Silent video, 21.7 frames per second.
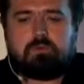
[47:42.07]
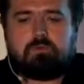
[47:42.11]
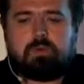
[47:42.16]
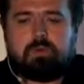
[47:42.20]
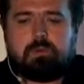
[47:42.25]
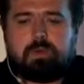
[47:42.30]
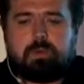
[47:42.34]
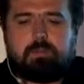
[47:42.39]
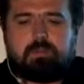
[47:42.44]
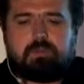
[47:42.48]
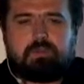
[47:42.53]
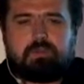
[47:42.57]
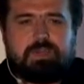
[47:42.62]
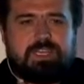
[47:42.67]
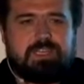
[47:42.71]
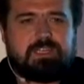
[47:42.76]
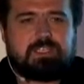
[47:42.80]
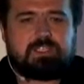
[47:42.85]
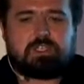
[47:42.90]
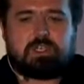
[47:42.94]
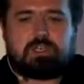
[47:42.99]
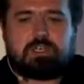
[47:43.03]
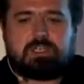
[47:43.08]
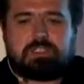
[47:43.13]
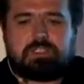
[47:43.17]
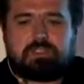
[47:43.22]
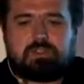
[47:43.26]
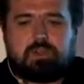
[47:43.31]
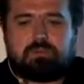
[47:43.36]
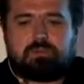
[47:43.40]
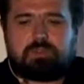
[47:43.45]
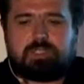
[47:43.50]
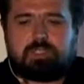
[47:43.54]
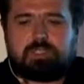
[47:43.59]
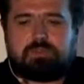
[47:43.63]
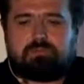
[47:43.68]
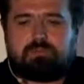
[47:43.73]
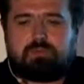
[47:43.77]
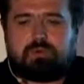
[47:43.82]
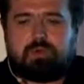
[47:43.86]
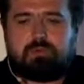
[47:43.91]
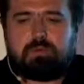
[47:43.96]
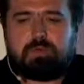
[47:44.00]
Remember to initialize objects
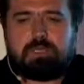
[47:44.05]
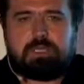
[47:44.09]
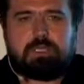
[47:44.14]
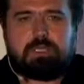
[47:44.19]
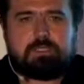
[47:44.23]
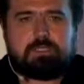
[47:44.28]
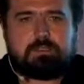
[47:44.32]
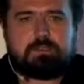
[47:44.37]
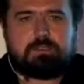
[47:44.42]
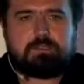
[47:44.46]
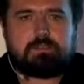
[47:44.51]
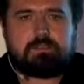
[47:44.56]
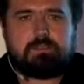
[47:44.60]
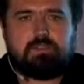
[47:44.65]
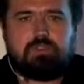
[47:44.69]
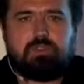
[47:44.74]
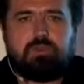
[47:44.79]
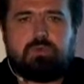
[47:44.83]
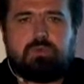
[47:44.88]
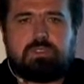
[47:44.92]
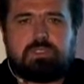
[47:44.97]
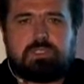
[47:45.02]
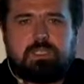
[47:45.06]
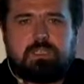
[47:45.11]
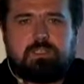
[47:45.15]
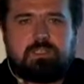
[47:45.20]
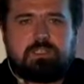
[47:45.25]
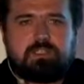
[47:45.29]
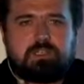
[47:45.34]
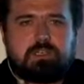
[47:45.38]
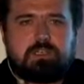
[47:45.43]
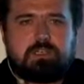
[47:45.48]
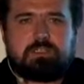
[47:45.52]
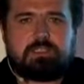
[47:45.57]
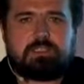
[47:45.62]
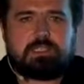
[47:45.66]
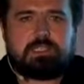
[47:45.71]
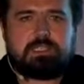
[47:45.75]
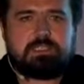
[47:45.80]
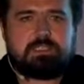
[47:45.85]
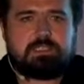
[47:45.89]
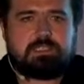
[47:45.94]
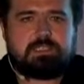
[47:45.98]
properly. Use the initializer
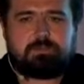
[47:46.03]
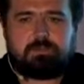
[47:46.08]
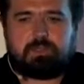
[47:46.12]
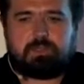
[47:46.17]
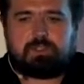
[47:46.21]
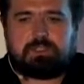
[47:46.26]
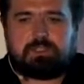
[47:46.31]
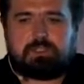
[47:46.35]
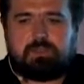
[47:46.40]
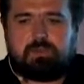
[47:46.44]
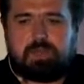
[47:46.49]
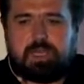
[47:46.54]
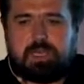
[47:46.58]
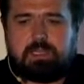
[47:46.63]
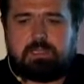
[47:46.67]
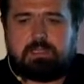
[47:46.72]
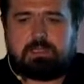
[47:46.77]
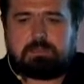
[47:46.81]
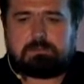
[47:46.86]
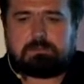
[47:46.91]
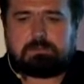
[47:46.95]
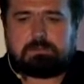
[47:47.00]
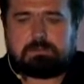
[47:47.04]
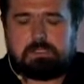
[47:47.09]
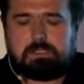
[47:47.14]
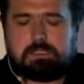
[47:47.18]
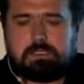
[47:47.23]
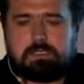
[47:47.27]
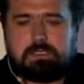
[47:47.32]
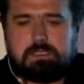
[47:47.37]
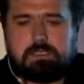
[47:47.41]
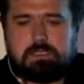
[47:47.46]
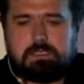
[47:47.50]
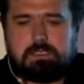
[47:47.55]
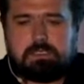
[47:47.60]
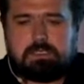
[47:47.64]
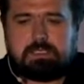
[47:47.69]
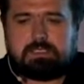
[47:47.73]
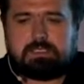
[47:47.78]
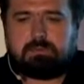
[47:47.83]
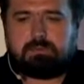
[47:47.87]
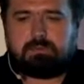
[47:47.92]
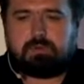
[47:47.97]
list as much as you can.
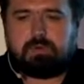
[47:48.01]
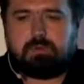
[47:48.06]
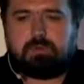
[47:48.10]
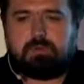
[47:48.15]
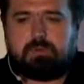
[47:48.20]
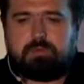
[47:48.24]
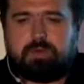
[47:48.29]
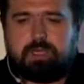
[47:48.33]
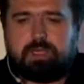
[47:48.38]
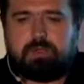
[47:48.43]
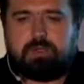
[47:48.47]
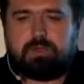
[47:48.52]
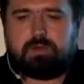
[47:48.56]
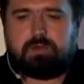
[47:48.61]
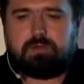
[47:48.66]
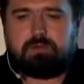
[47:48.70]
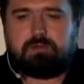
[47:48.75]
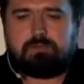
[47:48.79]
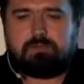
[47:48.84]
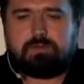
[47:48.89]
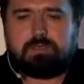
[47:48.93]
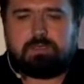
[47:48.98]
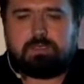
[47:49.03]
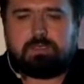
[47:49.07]
That's a proper way of